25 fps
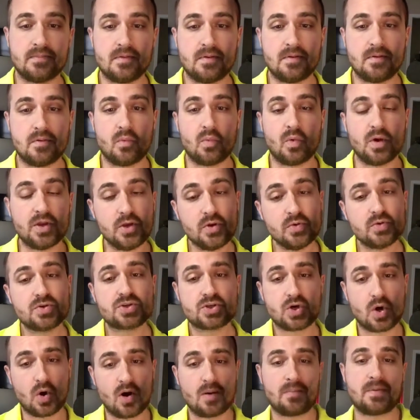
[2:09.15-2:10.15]
When you
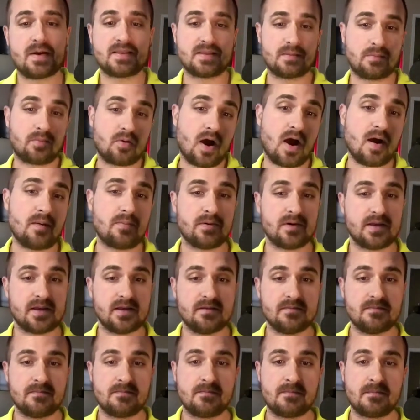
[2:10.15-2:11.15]
show up at the property,
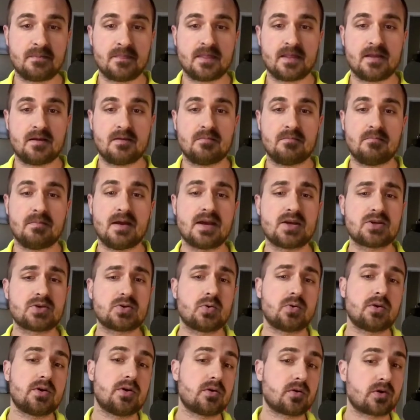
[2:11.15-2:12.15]
make sure
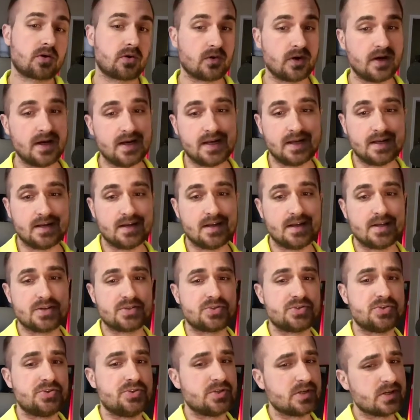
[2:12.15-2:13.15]
your greeting is
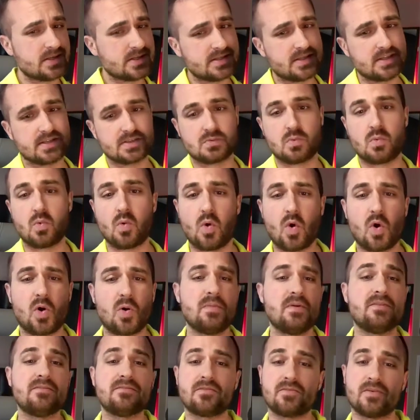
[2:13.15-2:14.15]
just as warm
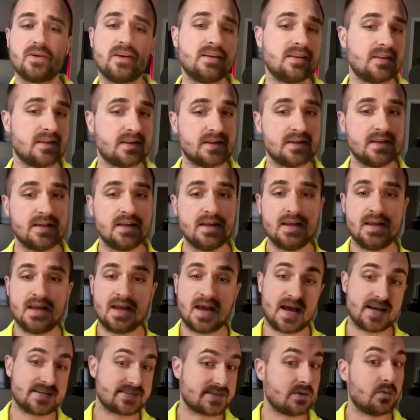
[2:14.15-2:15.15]
and friendly
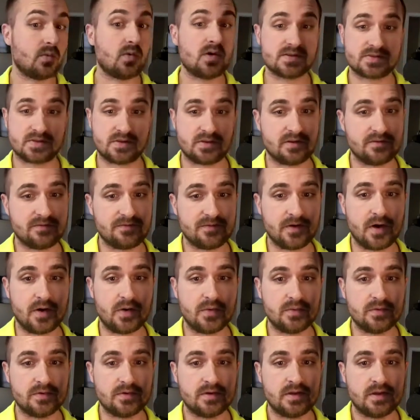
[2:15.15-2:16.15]
as it was on the phone.